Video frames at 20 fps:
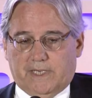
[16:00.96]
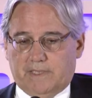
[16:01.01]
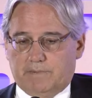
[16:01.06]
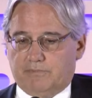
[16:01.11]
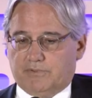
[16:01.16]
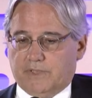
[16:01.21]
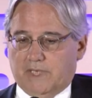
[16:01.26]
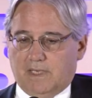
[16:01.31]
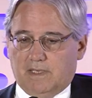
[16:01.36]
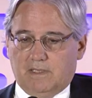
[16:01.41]
to
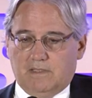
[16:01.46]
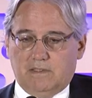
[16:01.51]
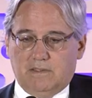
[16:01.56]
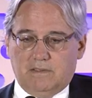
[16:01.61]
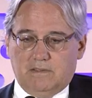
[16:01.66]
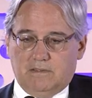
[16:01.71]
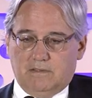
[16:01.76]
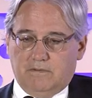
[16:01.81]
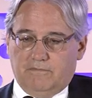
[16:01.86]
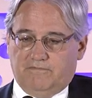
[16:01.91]
bring
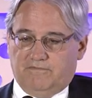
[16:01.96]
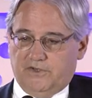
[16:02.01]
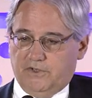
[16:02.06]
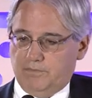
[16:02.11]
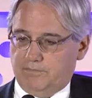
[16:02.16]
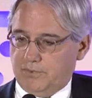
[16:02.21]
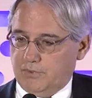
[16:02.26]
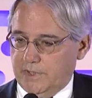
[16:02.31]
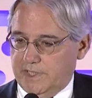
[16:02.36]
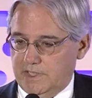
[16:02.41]

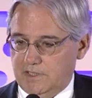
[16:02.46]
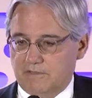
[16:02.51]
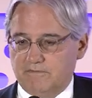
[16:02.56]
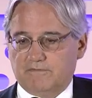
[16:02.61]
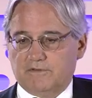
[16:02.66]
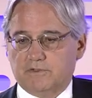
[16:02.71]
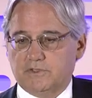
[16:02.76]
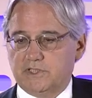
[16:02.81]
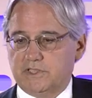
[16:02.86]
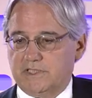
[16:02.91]
viewpoint
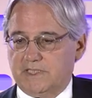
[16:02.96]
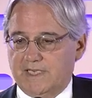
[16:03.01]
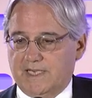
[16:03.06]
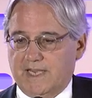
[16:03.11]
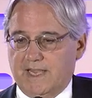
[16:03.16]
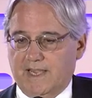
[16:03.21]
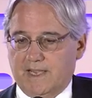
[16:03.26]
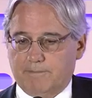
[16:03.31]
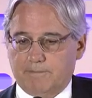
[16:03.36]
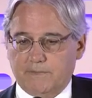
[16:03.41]
diversity
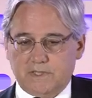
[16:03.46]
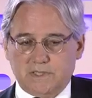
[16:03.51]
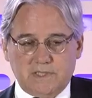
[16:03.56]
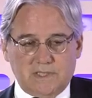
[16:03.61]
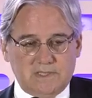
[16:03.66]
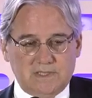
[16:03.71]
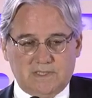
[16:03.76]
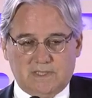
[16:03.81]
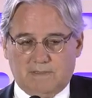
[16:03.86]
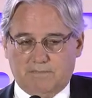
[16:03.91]
to
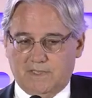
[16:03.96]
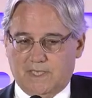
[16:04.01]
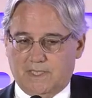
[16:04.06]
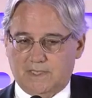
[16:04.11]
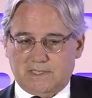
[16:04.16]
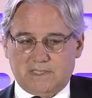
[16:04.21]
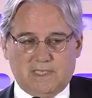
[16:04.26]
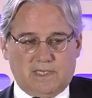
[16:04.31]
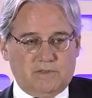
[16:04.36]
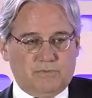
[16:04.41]
campuses, and I'm not
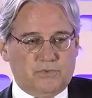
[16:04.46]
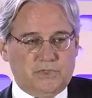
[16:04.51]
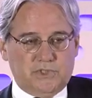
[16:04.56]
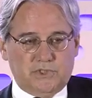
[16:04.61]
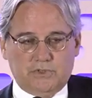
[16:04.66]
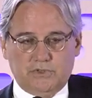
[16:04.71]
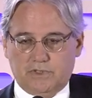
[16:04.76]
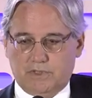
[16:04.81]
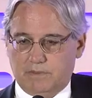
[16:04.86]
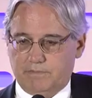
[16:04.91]
saying we
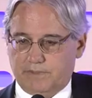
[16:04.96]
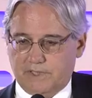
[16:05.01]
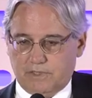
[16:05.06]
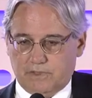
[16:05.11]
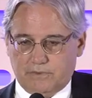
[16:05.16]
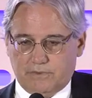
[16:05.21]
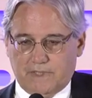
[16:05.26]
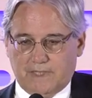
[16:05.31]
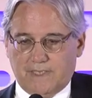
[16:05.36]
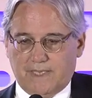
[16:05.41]
shouldn't be
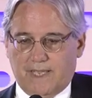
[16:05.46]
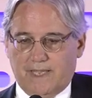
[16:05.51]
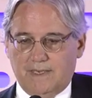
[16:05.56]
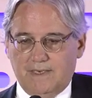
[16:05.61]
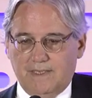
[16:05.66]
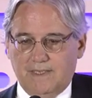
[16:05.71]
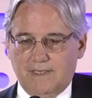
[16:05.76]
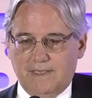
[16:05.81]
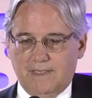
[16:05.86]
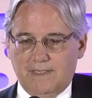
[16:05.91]
doing that.
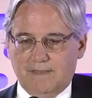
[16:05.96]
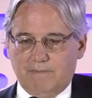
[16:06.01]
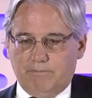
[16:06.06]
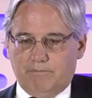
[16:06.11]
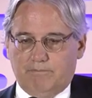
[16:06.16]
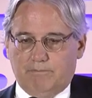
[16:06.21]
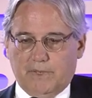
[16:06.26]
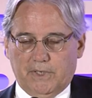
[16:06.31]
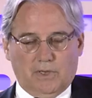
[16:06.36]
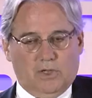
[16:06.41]

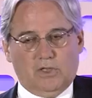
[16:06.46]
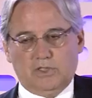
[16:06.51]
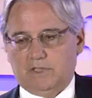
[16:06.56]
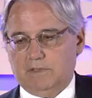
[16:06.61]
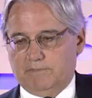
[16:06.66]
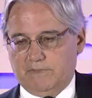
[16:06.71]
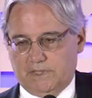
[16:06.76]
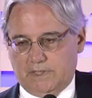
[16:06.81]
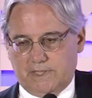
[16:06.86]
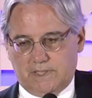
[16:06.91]
But
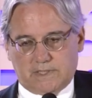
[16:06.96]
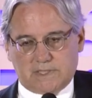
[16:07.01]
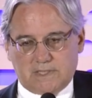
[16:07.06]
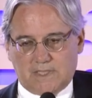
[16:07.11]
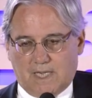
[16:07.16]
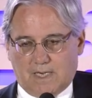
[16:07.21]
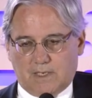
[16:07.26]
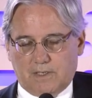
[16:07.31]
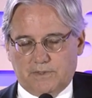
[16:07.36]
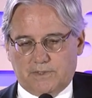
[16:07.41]
ultimately, it's
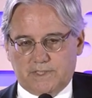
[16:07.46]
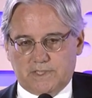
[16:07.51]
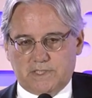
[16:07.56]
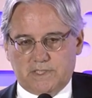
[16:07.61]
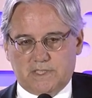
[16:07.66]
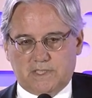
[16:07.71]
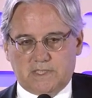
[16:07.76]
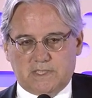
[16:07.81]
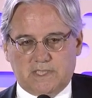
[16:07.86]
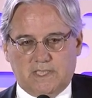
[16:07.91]
not going to
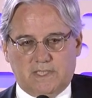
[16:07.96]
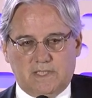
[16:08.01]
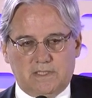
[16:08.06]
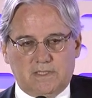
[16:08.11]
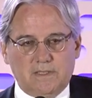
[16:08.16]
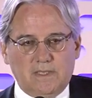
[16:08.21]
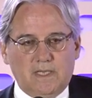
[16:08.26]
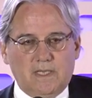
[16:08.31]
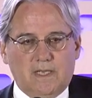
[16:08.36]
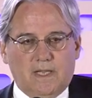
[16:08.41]
succeed.
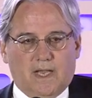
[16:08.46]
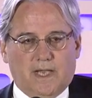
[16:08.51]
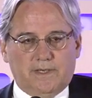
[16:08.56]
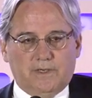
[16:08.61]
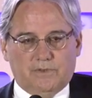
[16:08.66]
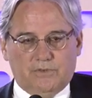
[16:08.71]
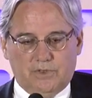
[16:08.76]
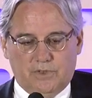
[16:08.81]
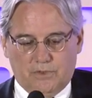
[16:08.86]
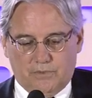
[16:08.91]
I
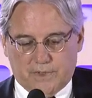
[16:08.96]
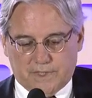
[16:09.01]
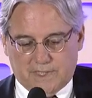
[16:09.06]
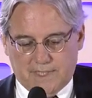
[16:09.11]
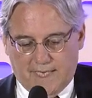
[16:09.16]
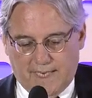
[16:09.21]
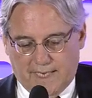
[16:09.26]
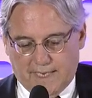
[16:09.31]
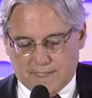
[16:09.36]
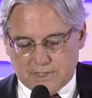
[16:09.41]
don't know what
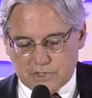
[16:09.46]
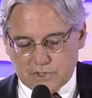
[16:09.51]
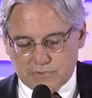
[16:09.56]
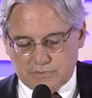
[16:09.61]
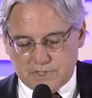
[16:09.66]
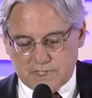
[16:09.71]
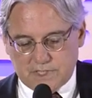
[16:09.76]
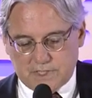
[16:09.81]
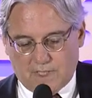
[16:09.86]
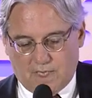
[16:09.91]
the answer
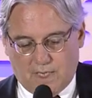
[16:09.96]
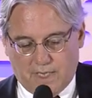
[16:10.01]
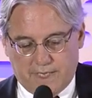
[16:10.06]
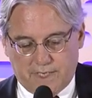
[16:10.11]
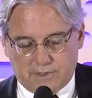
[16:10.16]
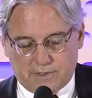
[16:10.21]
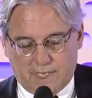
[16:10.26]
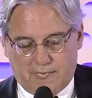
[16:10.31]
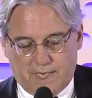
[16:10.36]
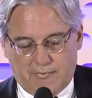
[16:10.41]
is in
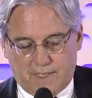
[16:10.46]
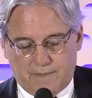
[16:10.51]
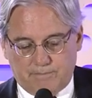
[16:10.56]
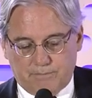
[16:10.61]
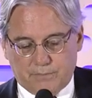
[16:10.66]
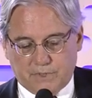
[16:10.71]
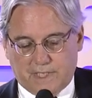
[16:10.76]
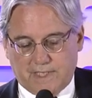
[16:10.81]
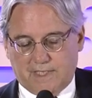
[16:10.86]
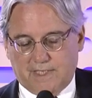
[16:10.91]
higher ed,
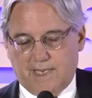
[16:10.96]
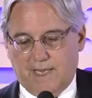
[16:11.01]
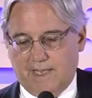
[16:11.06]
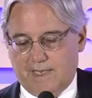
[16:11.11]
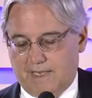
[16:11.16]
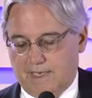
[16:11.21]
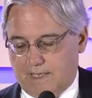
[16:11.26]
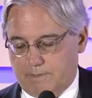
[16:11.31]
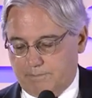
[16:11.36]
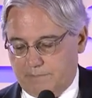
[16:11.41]
but it
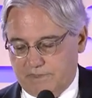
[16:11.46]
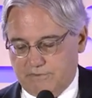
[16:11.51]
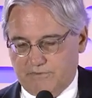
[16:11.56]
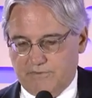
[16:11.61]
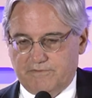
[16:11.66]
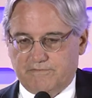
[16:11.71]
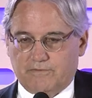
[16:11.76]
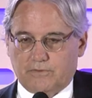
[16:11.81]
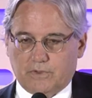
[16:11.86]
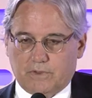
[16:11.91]
cannot be
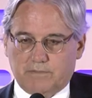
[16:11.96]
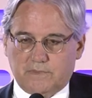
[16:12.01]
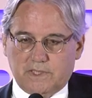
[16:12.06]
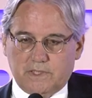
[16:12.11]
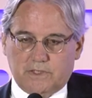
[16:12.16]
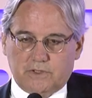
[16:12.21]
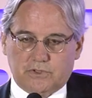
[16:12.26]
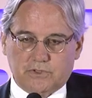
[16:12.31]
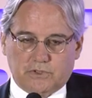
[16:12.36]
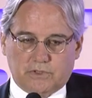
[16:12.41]
reformed
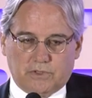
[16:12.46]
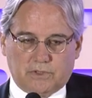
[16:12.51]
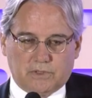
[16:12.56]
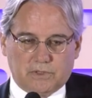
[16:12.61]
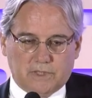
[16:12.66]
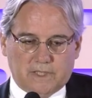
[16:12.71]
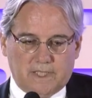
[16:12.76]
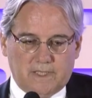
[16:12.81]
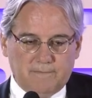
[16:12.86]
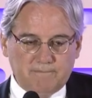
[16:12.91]

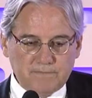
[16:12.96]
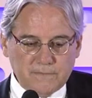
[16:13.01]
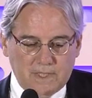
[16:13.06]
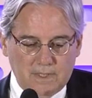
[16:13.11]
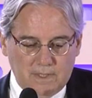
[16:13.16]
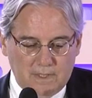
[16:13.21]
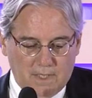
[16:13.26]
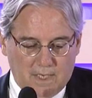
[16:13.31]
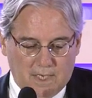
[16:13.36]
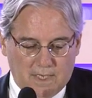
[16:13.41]
internally.
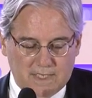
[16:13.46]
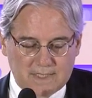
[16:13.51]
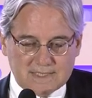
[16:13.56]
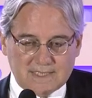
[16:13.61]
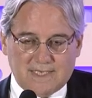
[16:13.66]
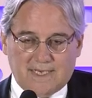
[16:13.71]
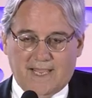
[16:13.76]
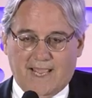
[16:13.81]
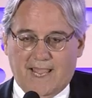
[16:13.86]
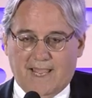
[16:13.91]
It's
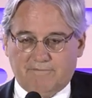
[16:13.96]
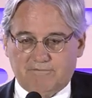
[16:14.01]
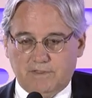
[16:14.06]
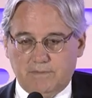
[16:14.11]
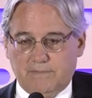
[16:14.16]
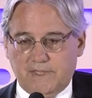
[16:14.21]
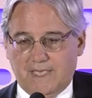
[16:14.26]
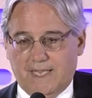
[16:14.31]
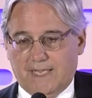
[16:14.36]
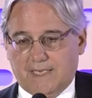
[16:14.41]
going to have to
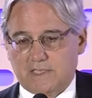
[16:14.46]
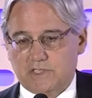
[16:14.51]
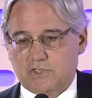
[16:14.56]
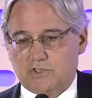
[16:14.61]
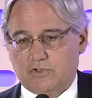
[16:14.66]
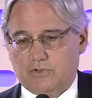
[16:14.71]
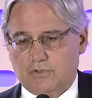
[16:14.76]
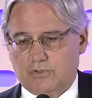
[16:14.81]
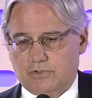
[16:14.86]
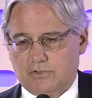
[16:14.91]
be
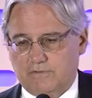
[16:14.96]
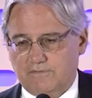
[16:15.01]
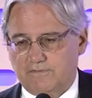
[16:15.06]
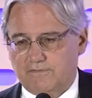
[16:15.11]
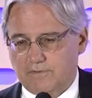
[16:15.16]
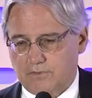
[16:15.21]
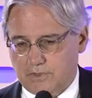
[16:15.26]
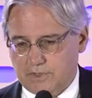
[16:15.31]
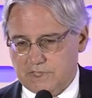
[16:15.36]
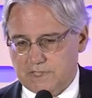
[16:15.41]
external
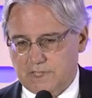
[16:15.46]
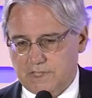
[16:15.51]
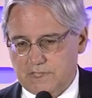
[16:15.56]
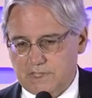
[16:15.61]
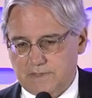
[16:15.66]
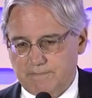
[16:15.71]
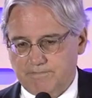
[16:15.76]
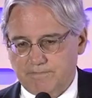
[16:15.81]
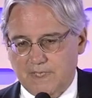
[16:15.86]
forces,